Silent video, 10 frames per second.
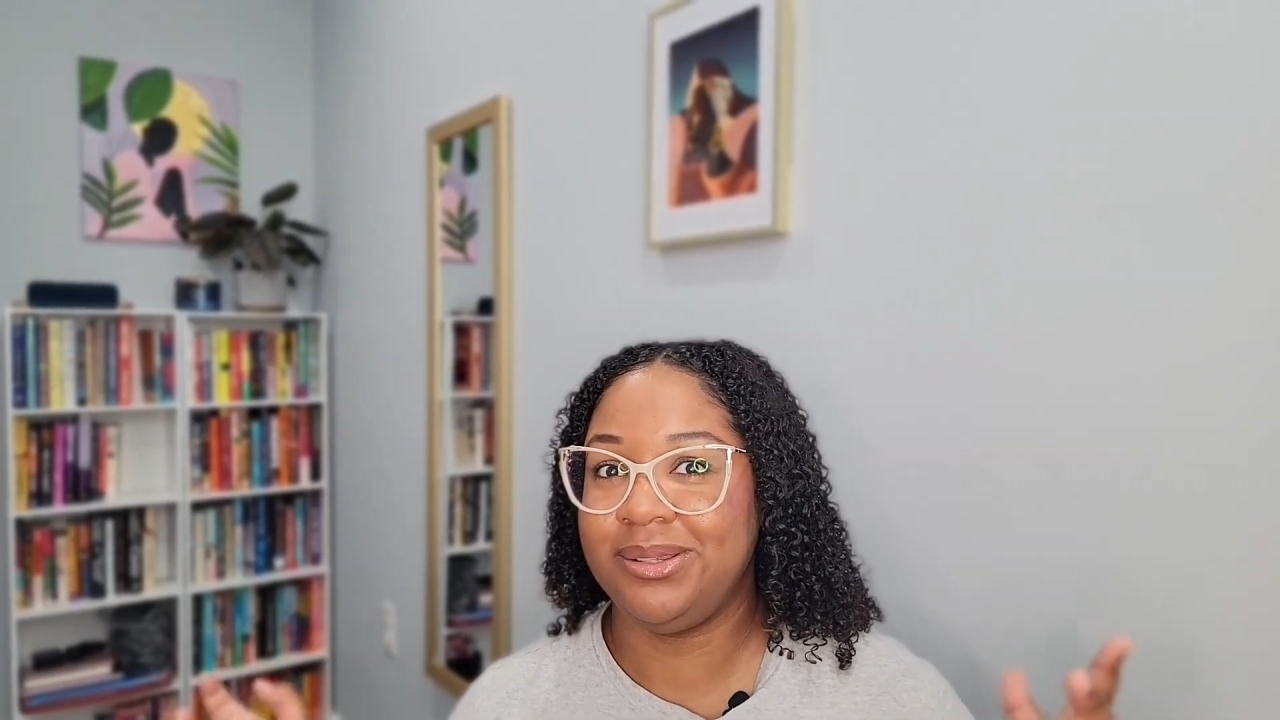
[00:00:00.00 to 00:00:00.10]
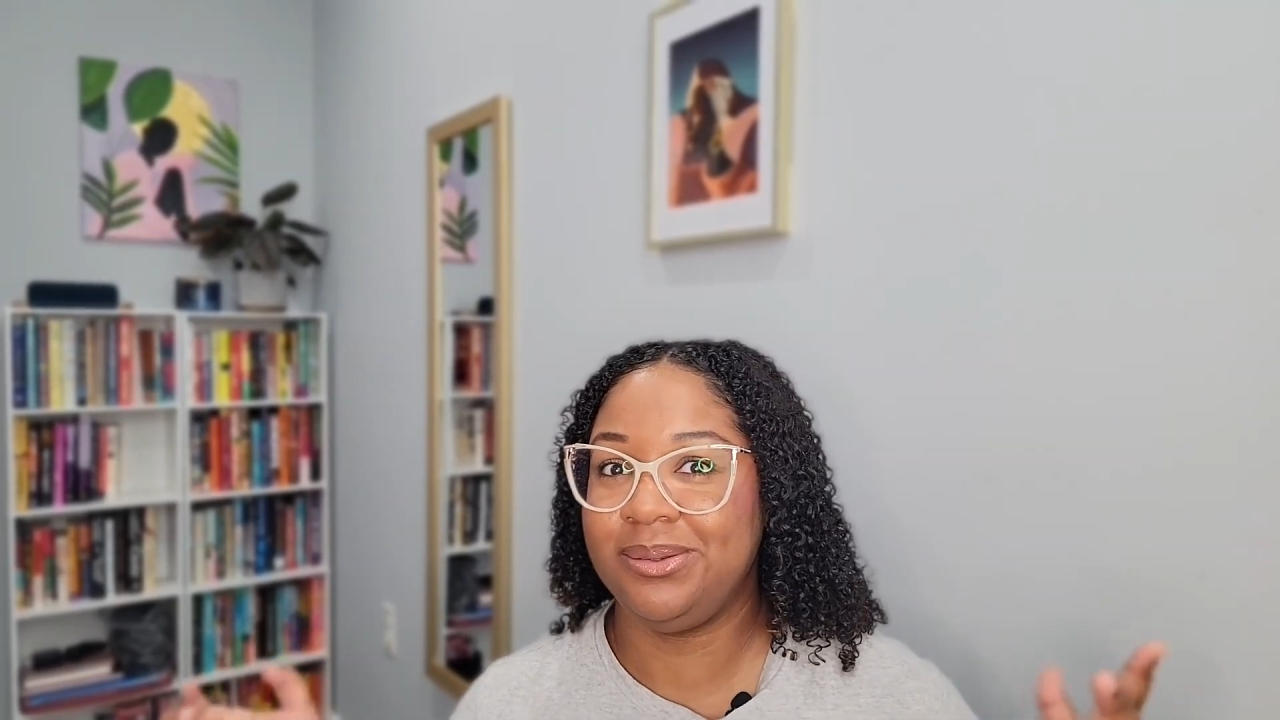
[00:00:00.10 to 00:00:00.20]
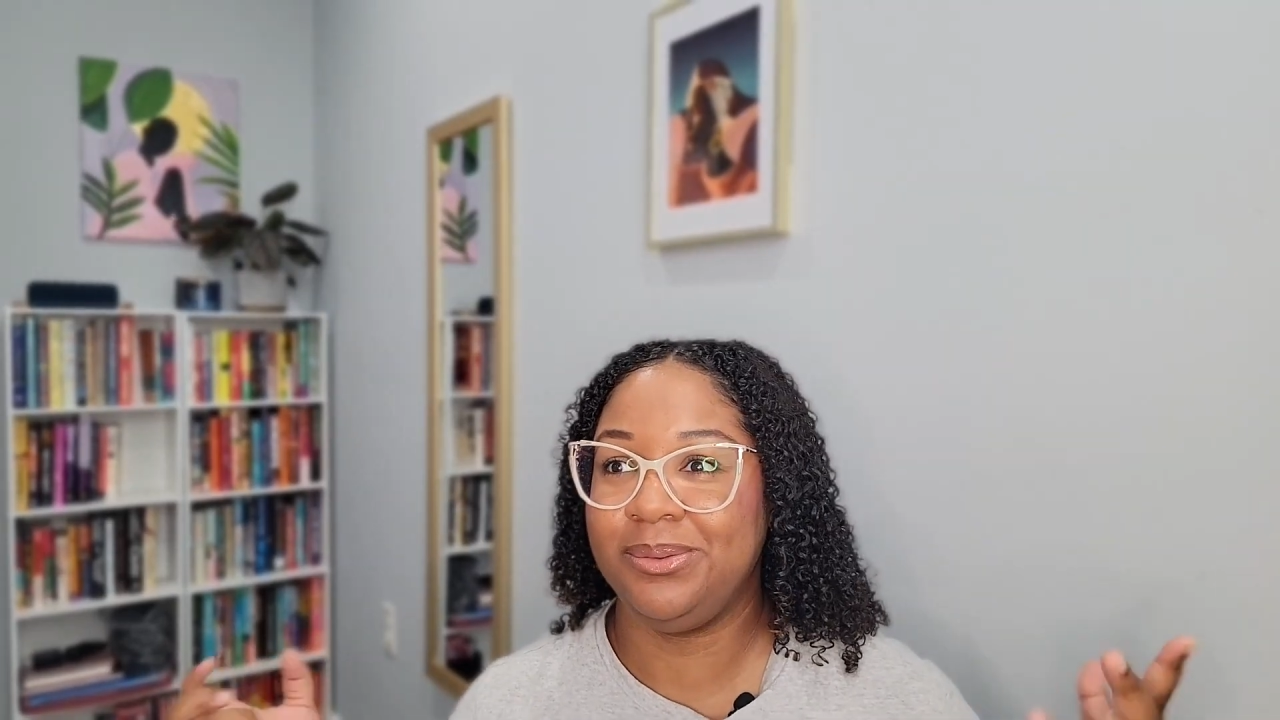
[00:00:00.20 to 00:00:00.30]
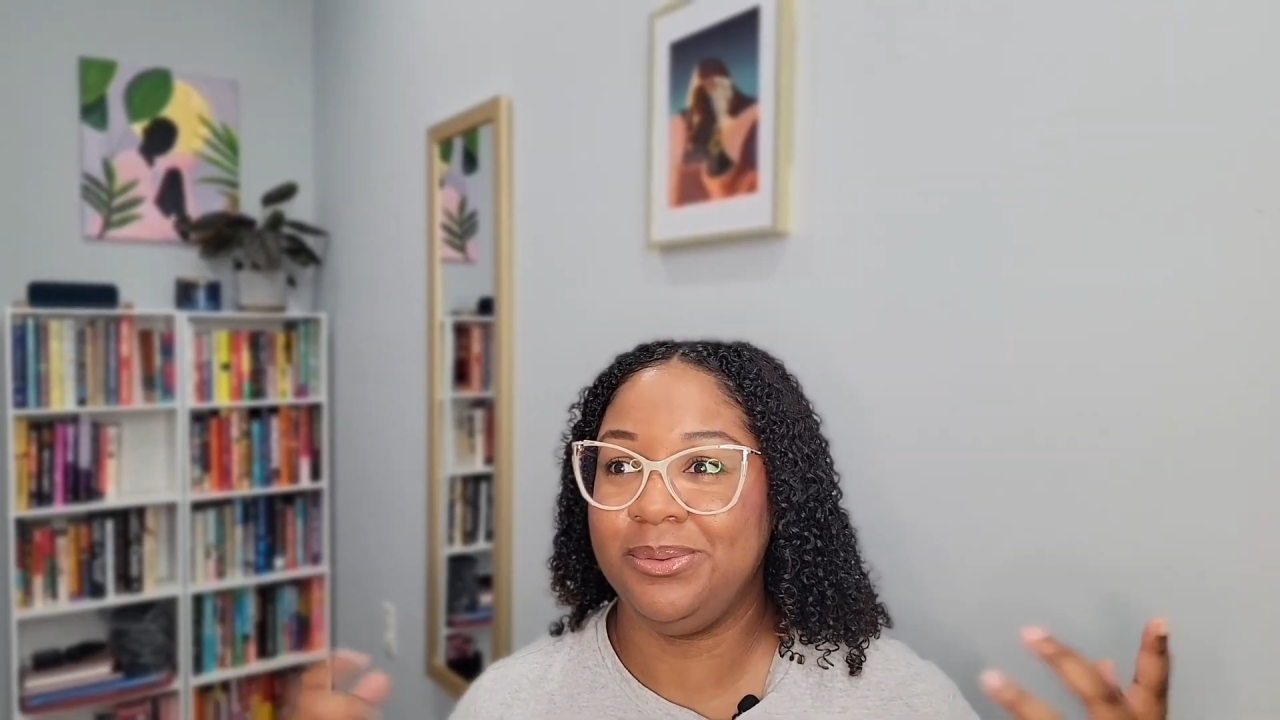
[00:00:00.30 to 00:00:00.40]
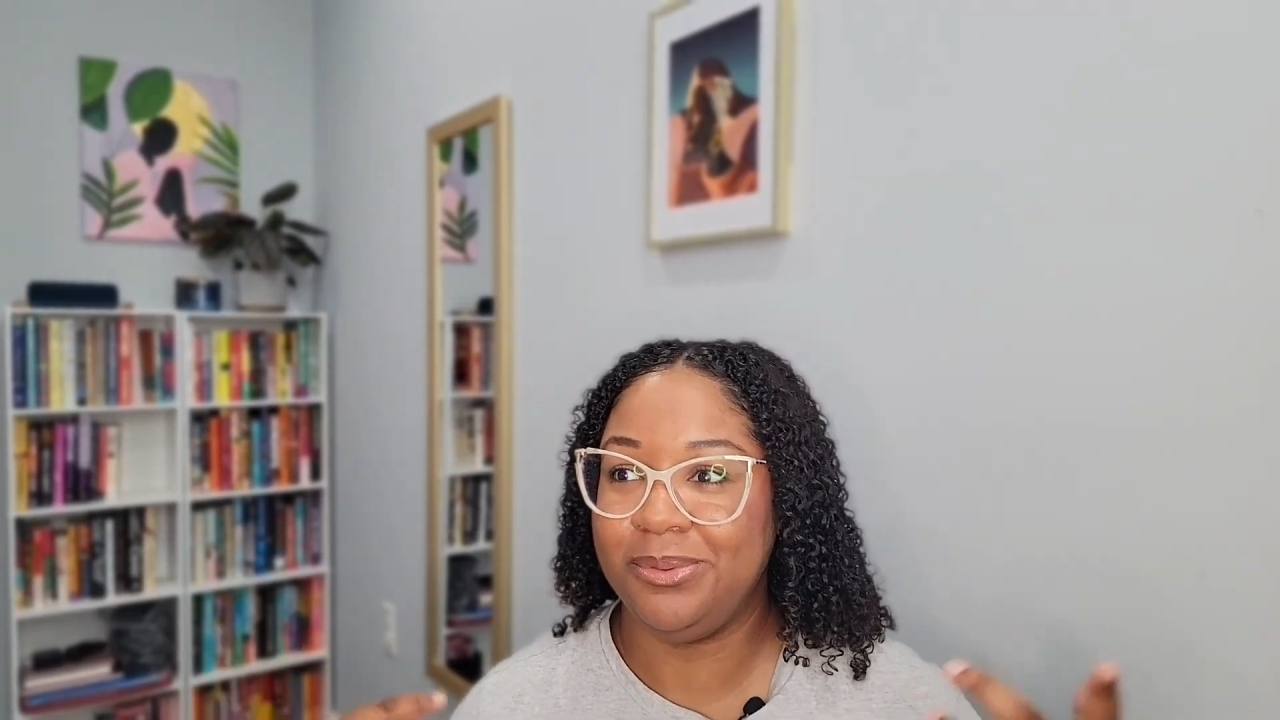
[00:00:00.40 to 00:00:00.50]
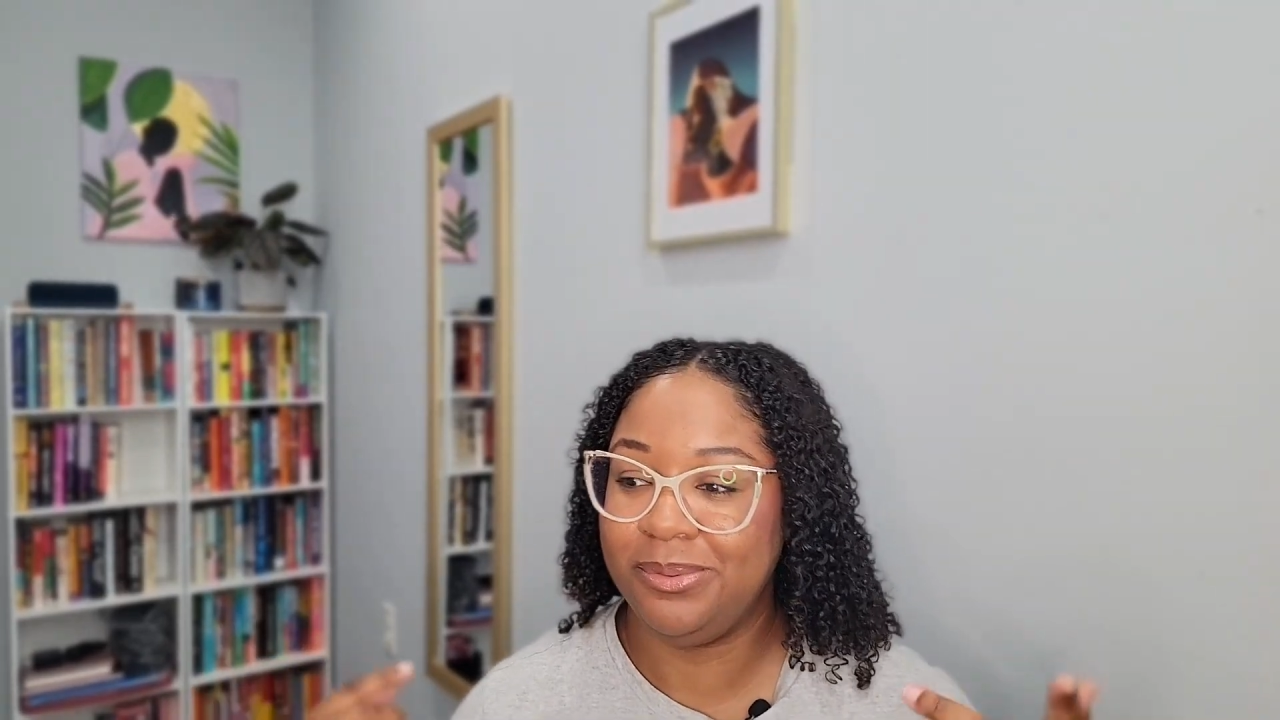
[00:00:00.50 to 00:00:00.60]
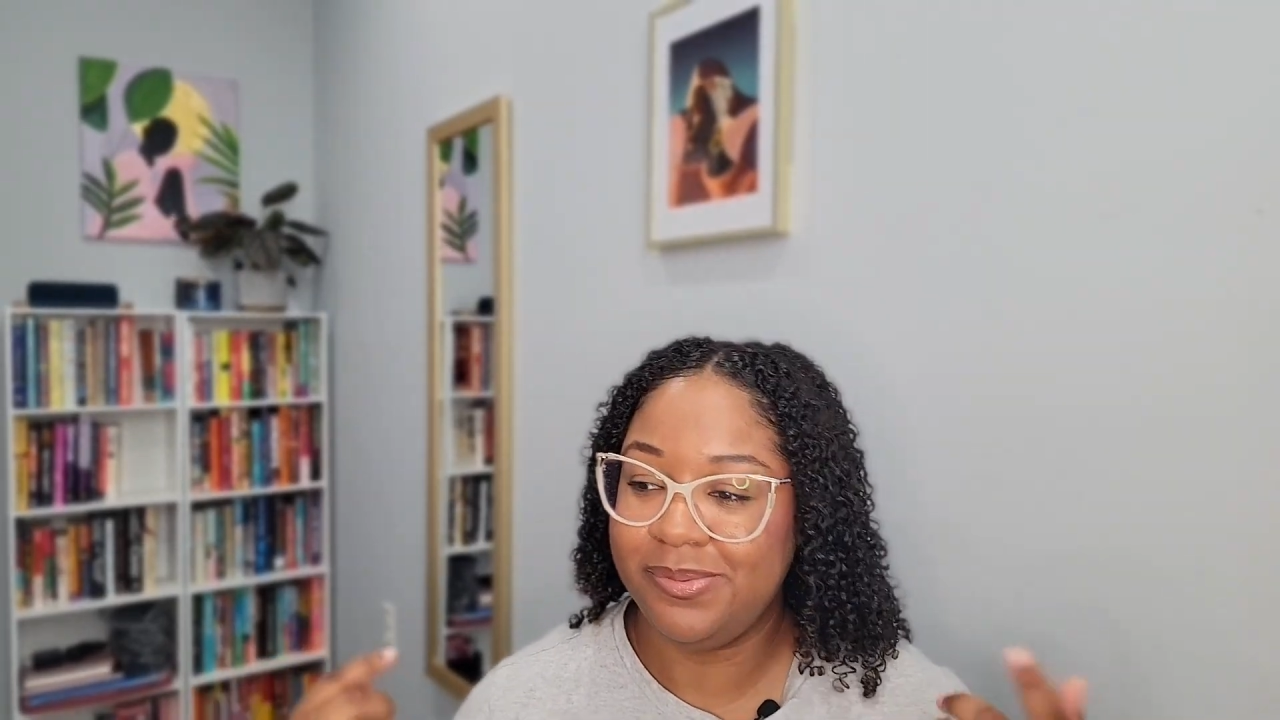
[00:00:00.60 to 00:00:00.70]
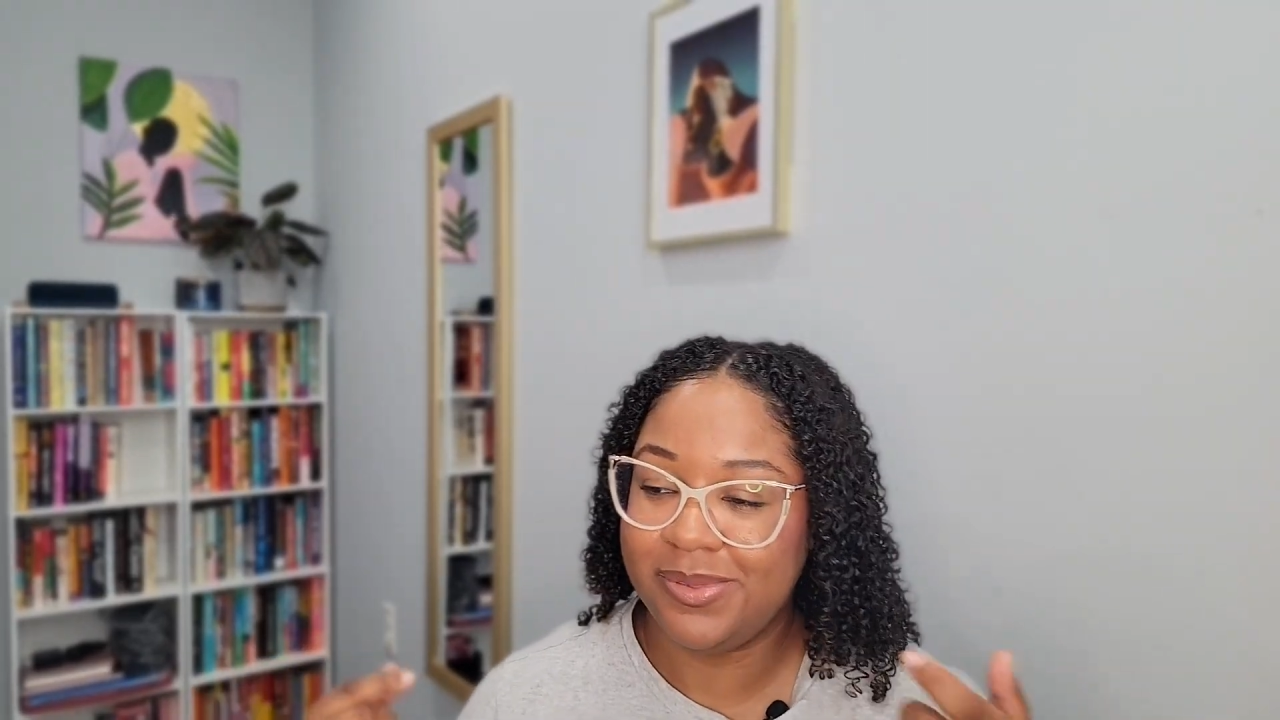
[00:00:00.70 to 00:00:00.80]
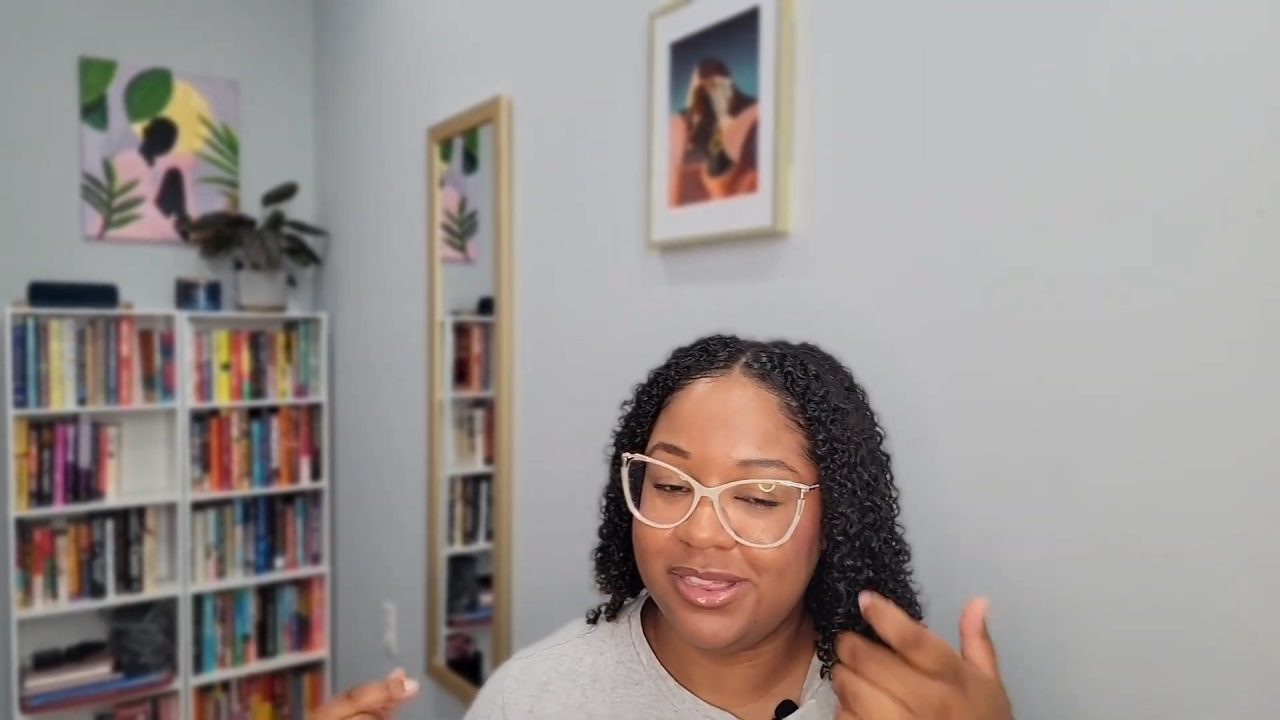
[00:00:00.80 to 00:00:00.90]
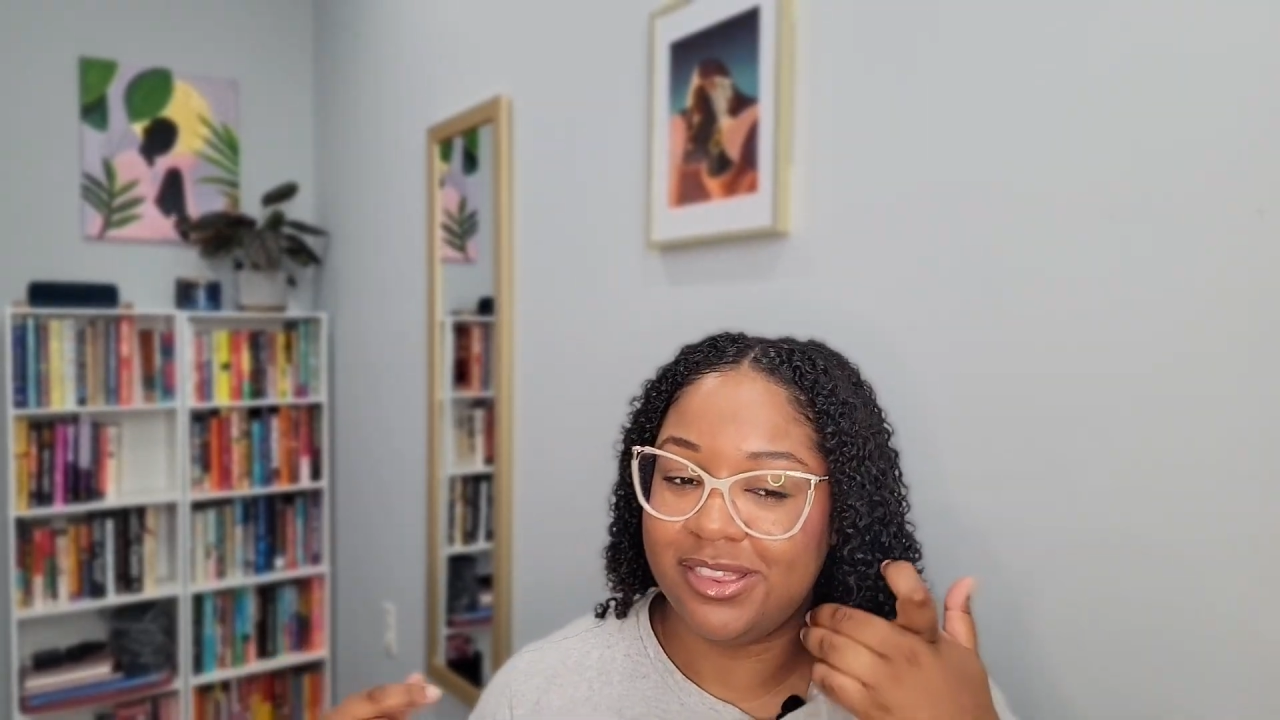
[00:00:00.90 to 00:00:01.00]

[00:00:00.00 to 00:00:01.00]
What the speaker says: to